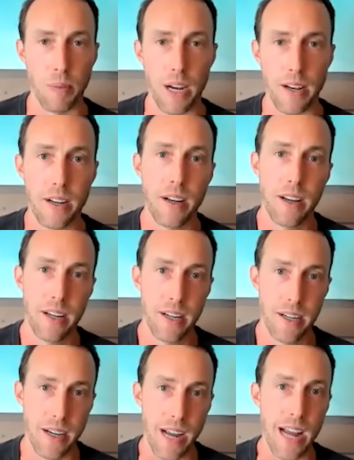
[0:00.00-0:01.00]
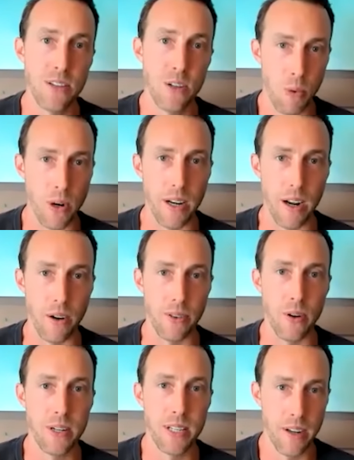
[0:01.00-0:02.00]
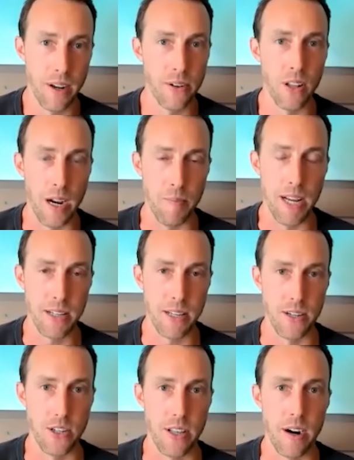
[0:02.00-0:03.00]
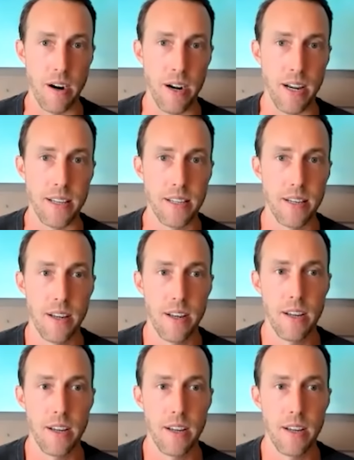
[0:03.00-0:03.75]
But as you pointed out, there is an underlying message there is